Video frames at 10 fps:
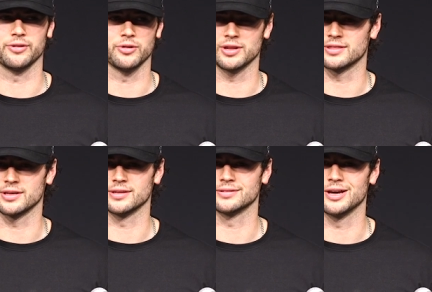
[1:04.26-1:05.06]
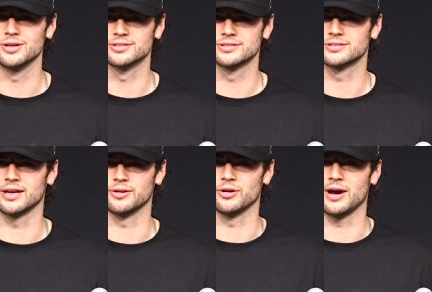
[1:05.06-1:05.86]
don't know anything else.
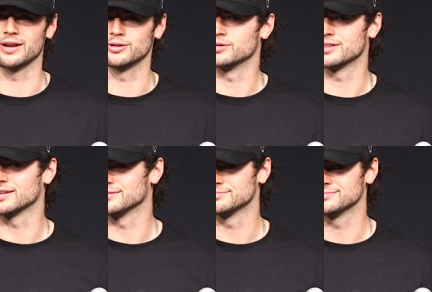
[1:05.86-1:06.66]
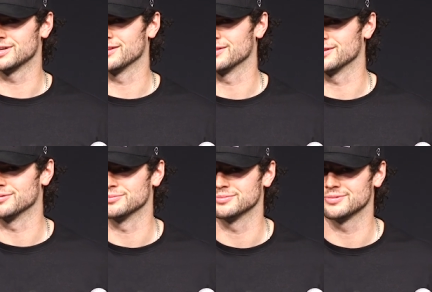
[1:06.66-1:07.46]
I don't know how to do anything other
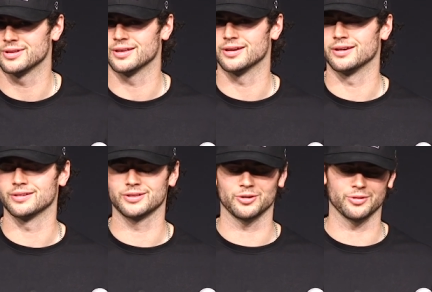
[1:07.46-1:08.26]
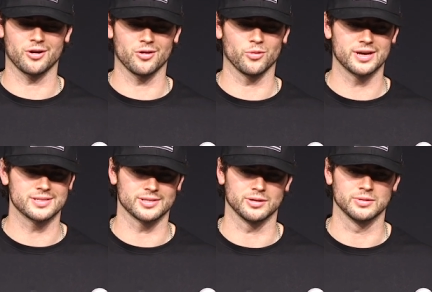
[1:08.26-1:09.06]
than, you know, the hard way.
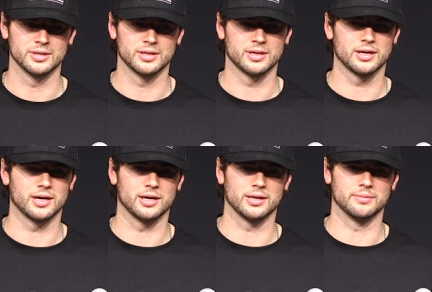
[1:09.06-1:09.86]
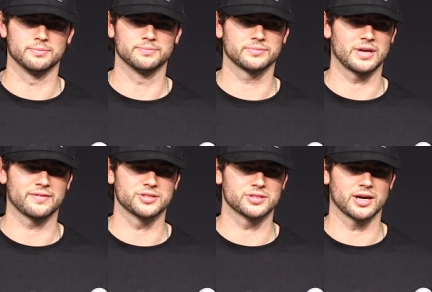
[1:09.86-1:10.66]
So
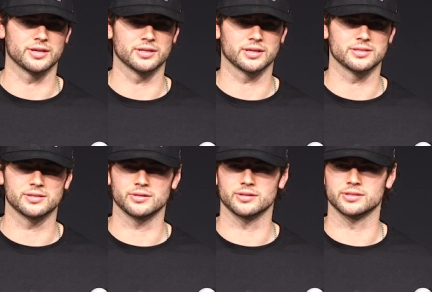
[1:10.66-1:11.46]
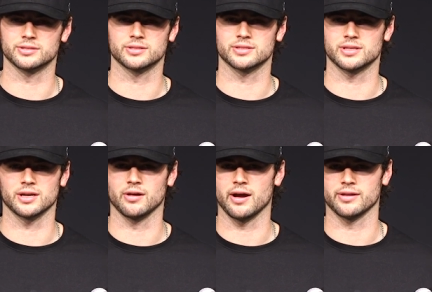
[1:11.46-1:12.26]
I've just tried to continue to
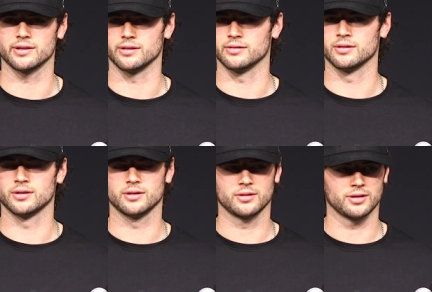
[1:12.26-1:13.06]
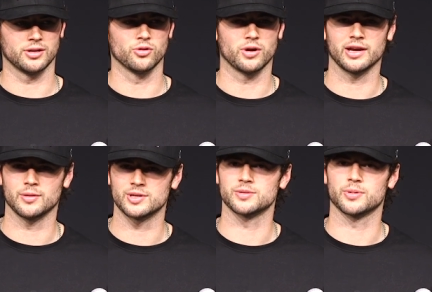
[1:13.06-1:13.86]
stay grounded in who I
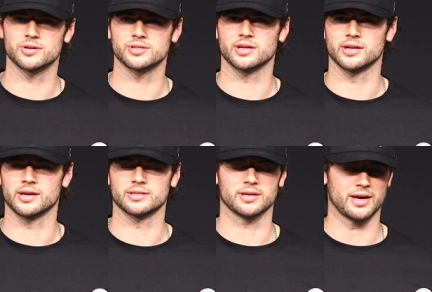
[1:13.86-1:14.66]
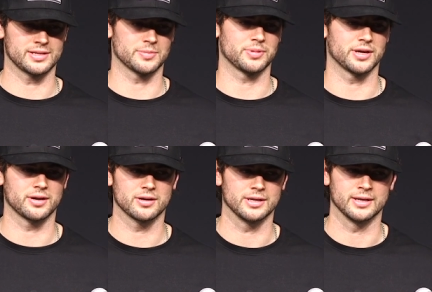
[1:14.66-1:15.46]
am as a person and as a
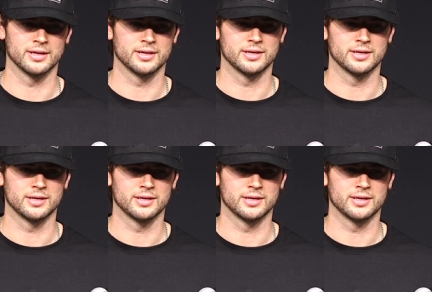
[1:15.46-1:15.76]
player, and,